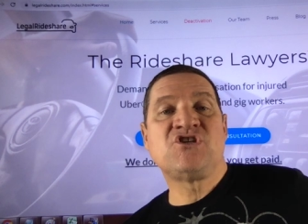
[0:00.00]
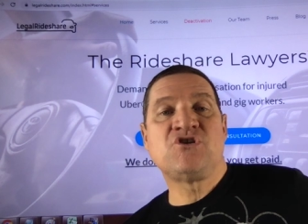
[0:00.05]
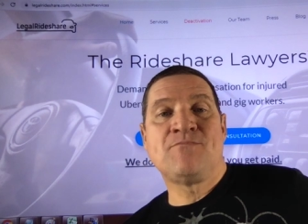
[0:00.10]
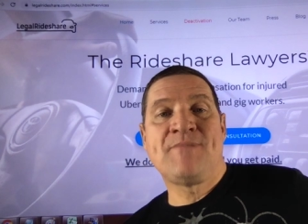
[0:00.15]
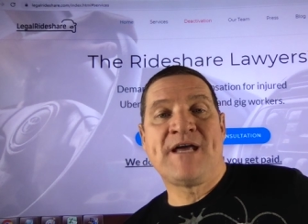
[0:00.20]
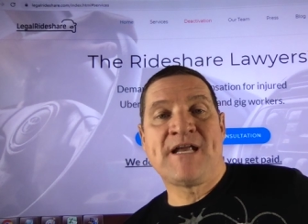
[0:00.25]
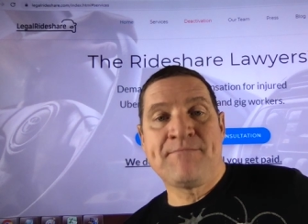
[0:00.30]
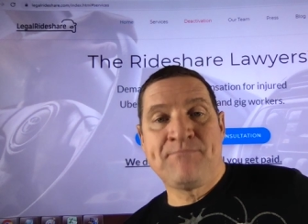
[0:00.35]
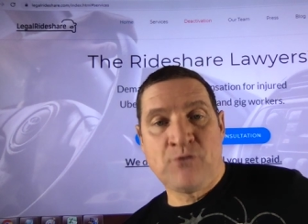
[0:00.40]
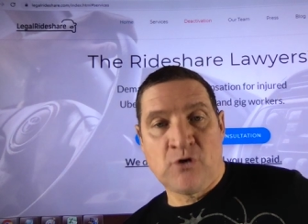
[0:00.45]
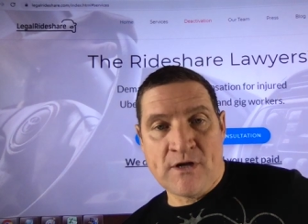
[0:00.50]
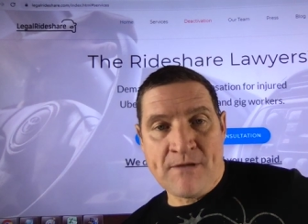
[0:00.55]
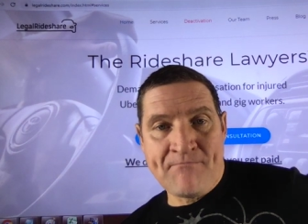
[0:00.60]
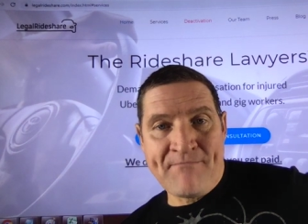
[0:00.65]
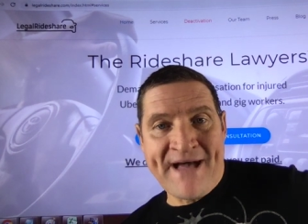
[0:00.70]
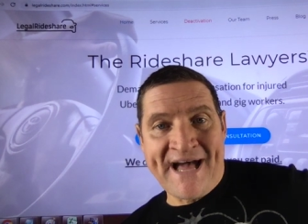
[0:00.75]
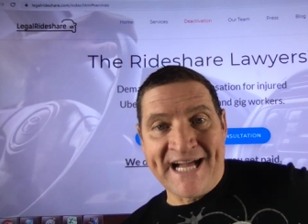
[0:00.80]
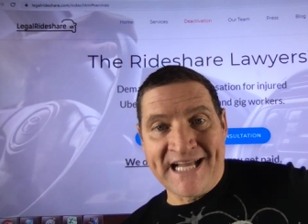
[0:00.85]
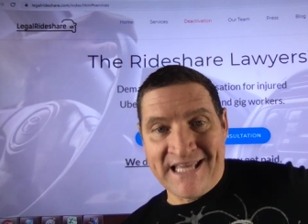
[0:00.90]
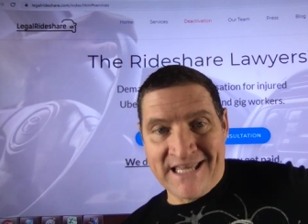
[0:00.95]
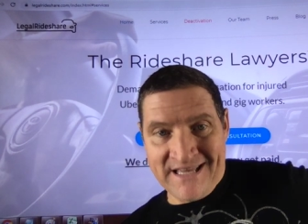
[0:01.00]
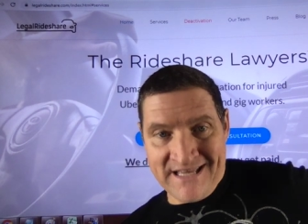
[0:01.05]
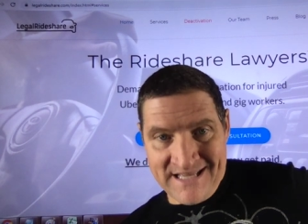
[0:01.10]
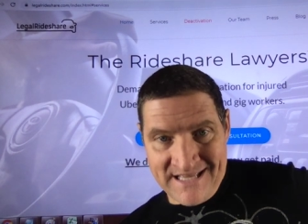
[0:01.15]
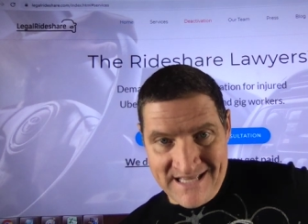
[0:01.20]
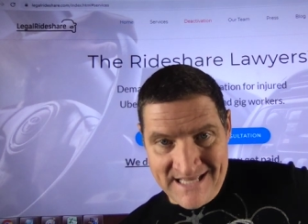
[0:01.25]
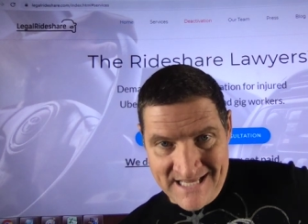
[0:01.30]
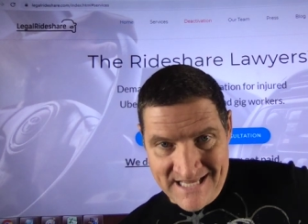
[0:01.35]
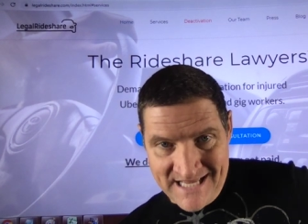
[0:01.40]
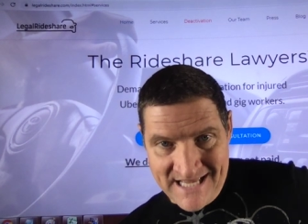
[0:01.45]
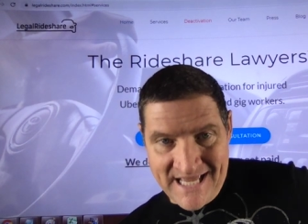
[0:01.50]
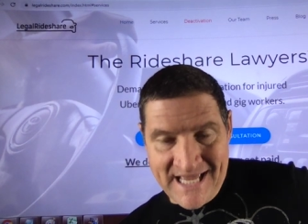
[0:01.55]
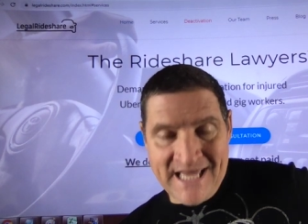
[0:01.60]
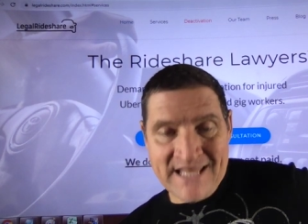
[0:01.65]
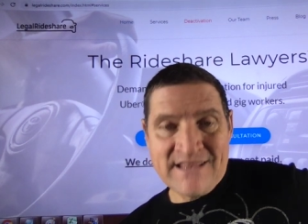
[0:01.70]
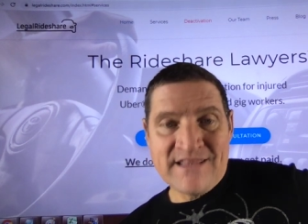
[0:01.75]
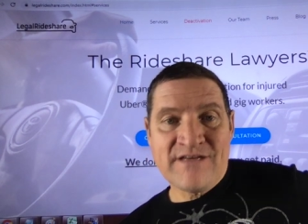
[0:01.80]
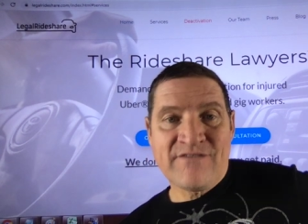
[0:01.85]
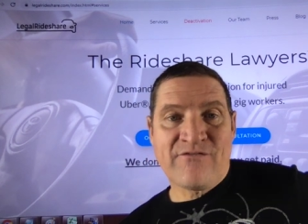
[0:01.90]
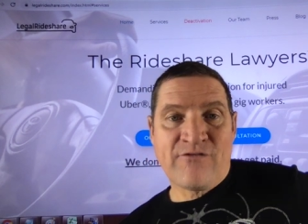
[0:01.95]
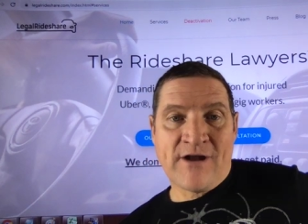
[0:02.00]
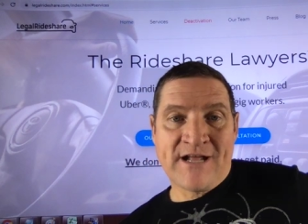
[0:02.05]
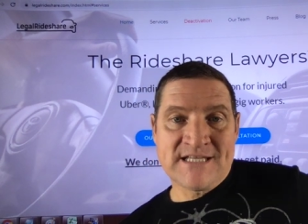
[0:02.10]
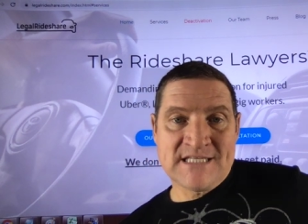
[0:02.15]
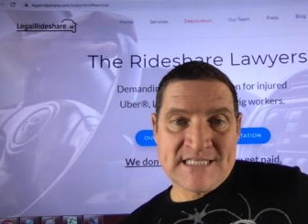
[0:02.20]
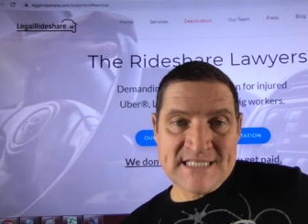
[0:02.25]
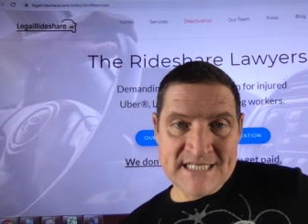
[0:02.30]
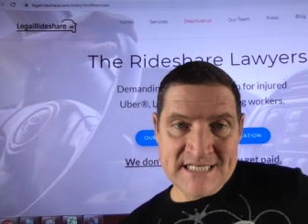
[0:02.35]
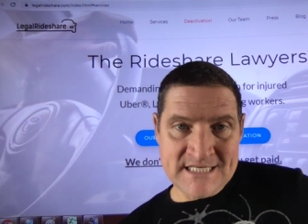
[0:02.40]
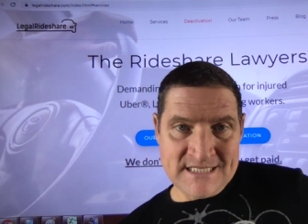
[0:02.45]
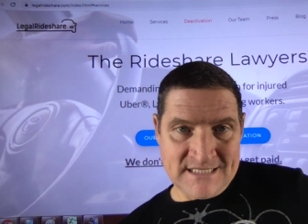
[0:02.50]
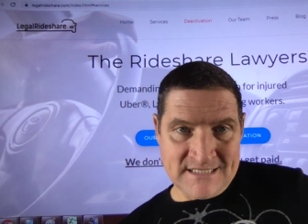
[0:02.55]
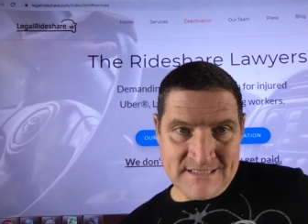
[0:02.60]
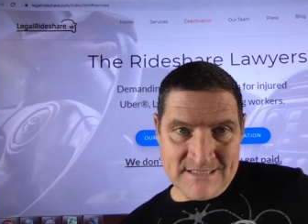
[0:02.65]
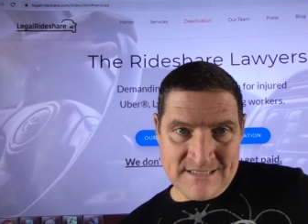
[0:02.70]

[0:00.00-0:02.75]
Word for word: You better put him back in the front seat,